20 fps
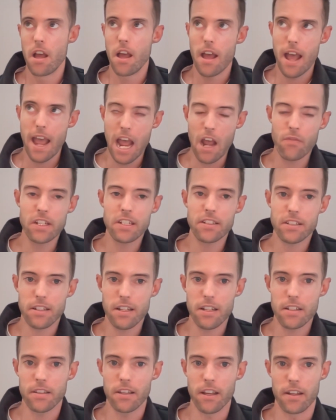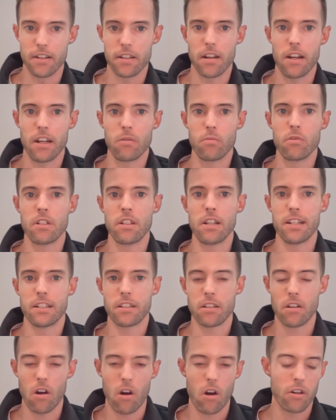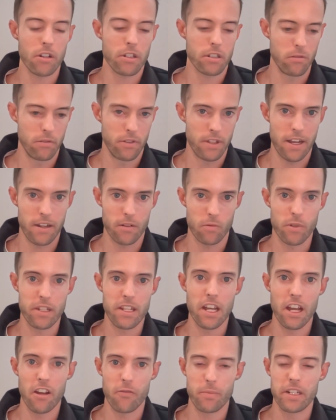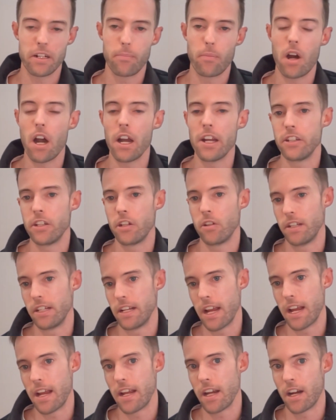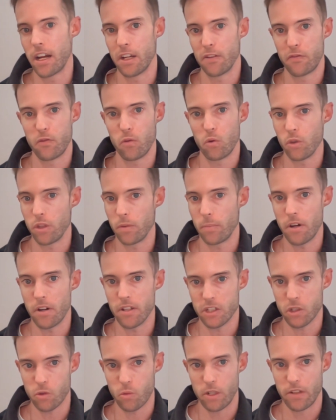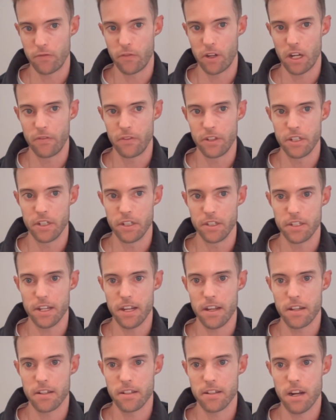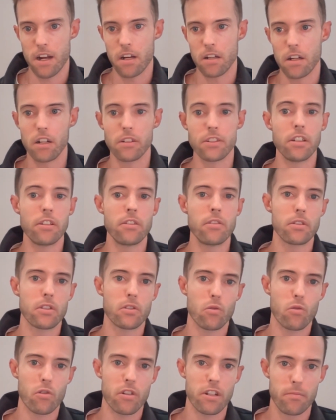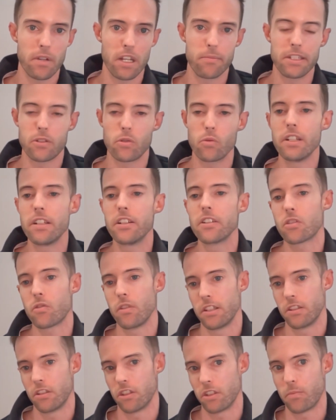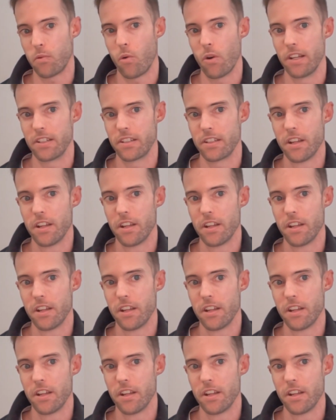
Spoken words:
Having said that, I would like to argue that we have been a pioneer in AI for the past 25 years. And I'll tell you a story maybe to illustrate this point.